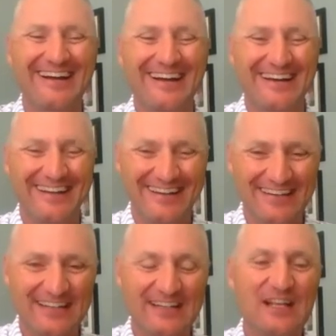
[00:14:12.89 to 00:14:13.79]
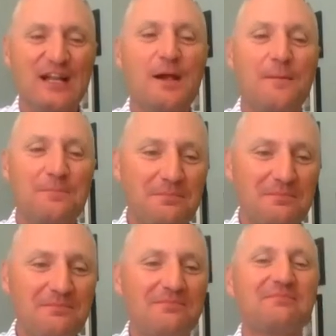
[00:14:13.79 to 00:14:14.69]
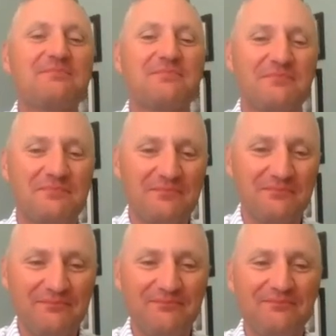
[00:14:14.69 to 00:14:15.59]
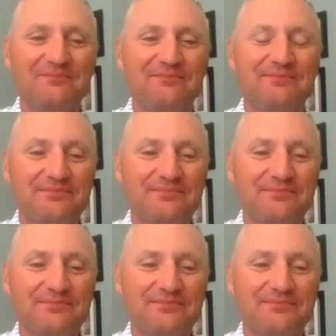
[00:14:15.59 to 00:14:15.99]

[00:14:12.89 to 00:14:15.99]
[no speech]